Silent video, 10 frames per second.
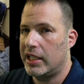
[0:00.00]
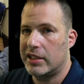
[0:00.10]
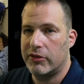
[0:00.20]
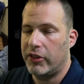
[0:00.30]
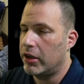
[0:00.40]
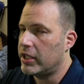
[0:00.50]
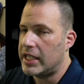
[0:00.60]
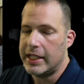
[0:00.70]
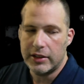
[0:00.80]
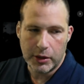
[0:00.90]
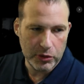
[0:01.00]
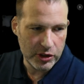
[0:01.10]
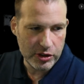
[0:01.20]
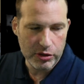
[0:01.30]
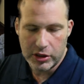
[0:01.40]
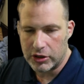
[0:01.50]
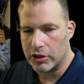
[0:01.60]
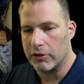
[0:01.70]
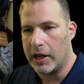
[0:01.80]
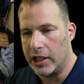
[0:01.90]
it's very easy when the students are
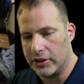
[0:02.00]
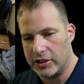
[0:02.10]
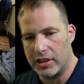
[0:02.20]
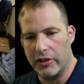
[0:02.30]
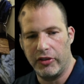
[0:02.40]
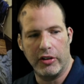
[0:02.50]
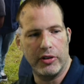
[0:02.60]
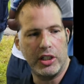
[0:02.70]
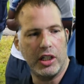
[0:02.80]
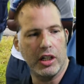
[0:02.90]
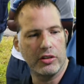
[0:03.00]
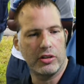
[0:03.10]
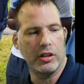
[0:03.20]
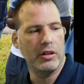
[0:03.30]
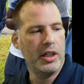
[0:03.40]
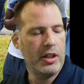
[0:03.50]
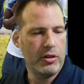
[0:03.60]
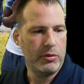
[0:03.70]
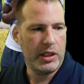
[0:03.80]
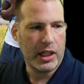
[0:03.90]
around this stuff every year. So
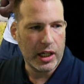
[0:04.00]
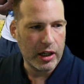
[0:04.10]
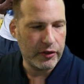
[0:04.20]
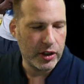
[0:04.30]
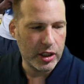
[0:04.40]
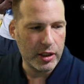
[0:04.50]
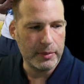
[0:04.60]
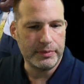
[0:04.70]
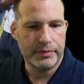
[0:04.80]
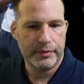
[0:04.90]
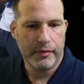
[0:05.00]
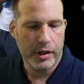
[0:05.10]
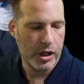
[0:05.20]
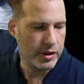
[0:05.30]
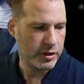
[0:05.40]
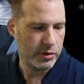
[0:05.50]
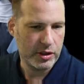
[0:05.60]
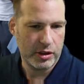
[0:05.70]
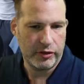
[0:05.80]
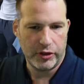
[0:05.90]
we have, this
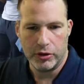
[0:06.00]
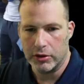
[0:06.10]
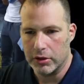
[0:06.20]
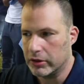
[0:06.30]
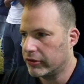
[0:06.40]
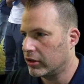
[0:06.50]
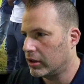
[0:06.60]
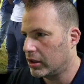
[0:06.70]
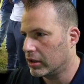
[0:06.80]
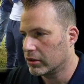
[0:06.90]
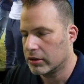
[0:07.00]
was a funeral for